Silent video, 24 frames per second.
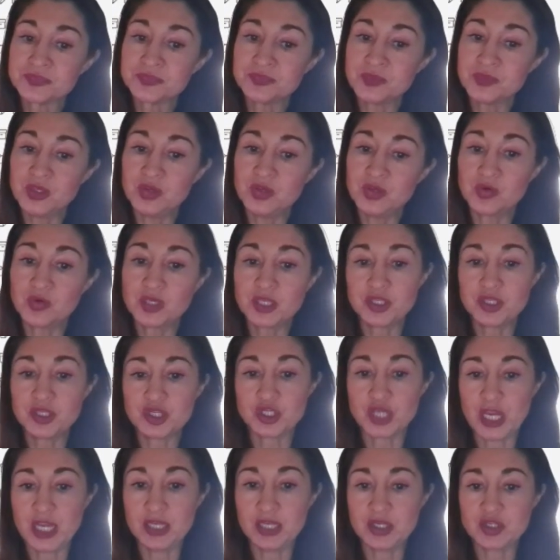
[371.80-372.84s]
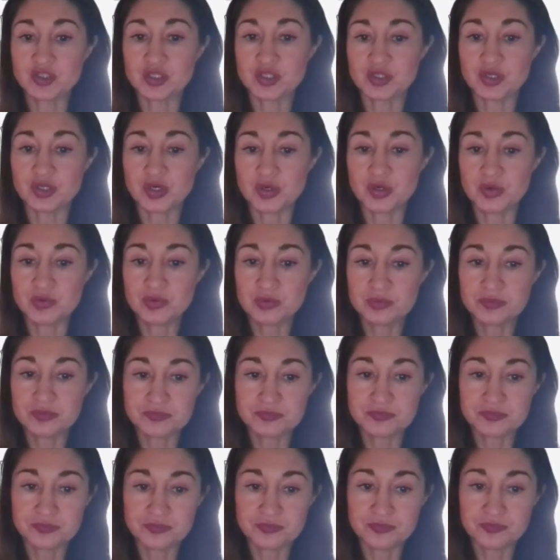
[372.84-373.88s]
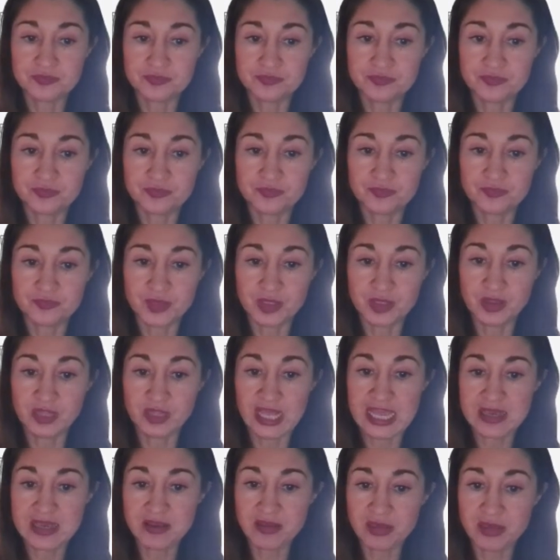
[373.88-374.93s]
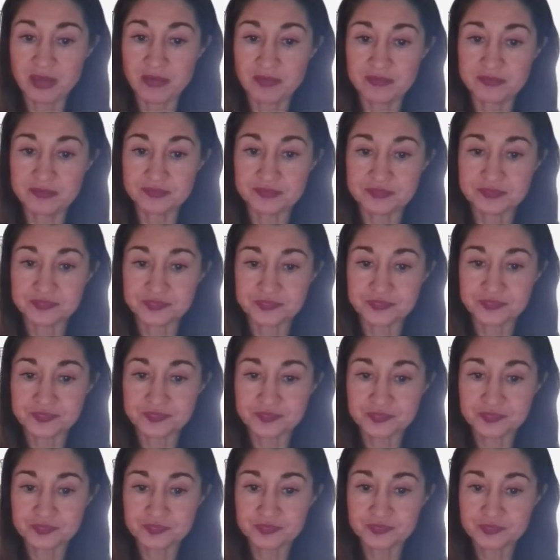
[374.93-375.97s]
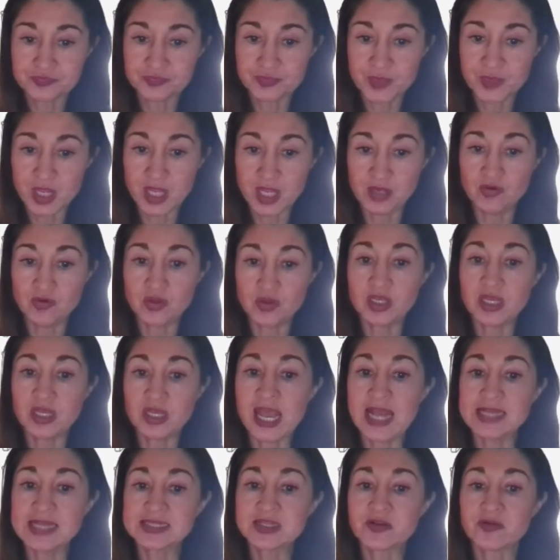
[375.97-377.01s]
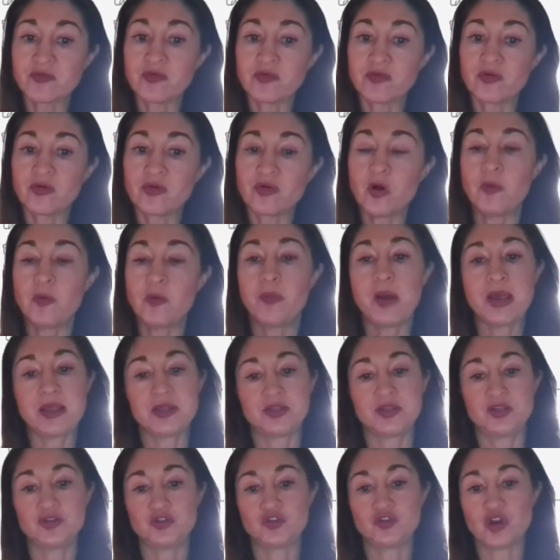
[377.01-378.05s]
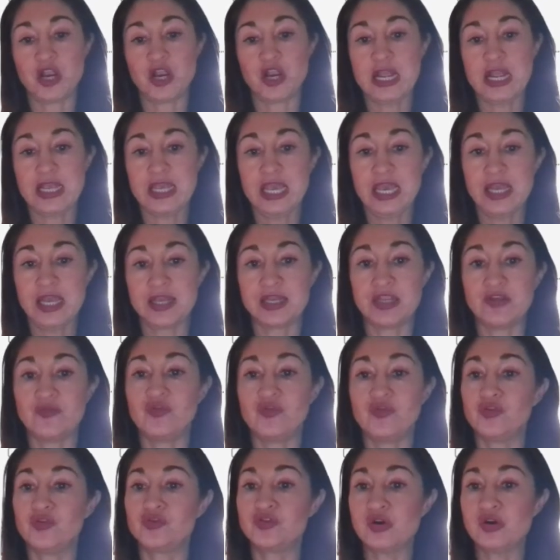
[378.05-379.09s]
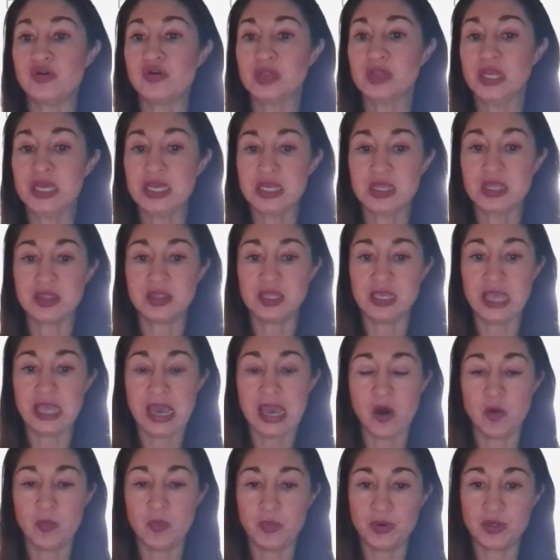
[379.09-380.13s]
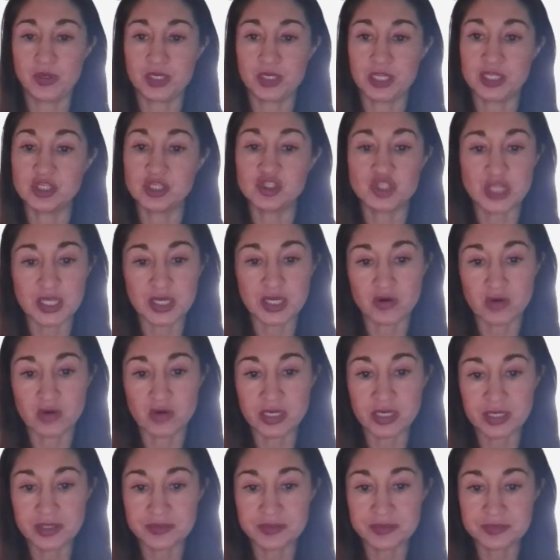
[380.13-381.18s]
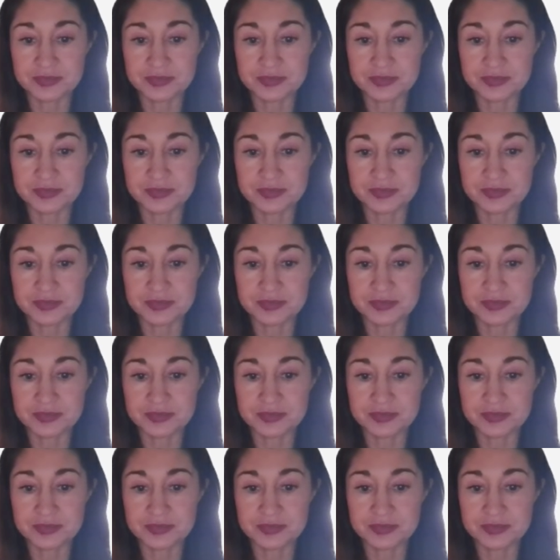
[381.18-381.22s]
You can change the tone, the length, and you can ask Copilot to try again if you don't like the output it generated.